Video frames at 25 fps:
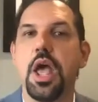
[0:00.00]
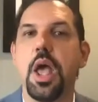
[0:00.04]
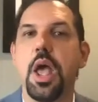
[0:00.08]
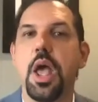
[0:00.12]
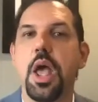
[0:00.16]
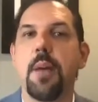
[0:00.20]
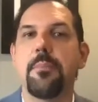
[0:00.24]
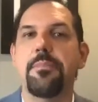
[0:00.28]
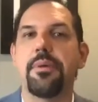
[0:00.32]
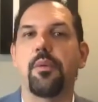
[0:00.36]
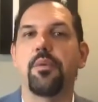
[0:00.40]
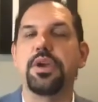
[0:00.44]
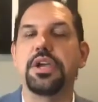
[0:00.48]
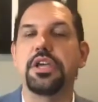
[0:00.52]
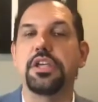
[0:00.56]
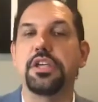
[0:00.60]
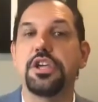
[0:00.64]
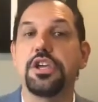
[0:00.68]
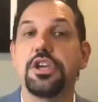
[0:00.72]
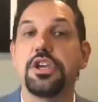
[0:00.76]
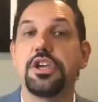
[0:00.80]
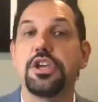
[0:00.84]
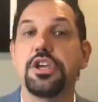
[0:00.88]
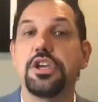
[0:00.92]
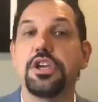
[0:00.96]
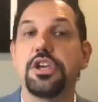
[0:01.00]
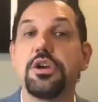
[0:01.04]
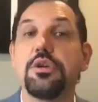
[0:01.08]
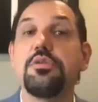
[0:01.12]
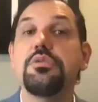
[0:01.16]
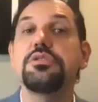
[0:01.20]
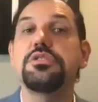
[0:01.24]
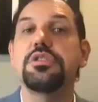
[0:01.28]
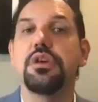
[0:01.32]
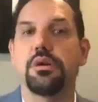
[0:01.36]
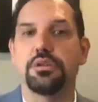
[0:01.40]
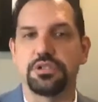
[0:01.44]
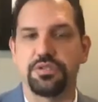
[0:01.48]
but we use those
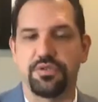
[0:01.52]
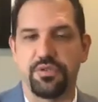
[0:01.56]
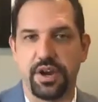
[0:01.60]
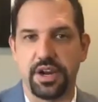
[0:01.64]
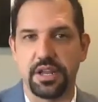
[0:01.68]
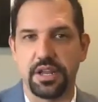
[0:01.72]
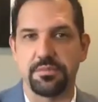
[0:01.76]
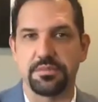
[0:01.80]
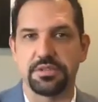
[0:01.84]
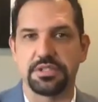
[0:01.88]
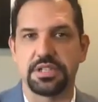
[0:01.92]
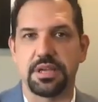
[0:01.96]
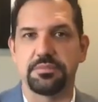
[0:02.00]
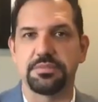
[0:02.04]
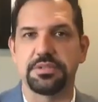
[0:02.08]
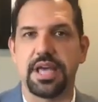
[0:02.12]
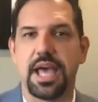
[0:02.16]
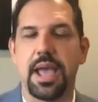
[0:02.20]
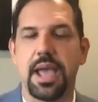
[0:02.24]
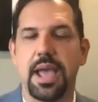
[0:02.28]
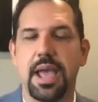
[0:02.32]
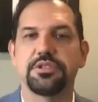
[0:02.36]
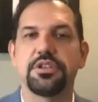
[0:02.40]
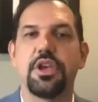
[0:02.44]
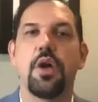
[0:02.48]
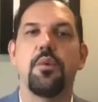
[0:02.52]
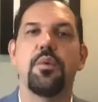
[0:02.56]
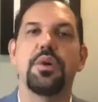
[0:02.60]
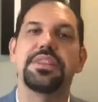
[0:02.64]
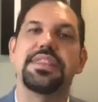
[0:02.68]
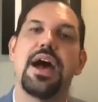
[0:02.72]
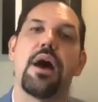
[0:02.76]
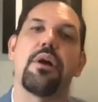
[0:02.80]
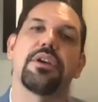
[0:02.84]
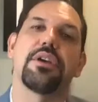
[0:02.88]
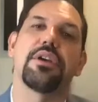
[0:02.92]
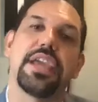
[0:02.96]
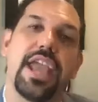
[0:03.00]
freedoms sometimes without
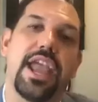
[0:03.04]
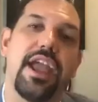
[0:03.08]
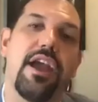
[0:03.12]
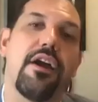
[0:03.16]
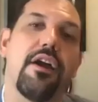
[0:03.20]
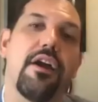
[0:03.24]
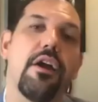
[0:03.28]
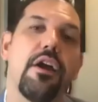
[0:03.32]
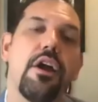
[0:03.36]
care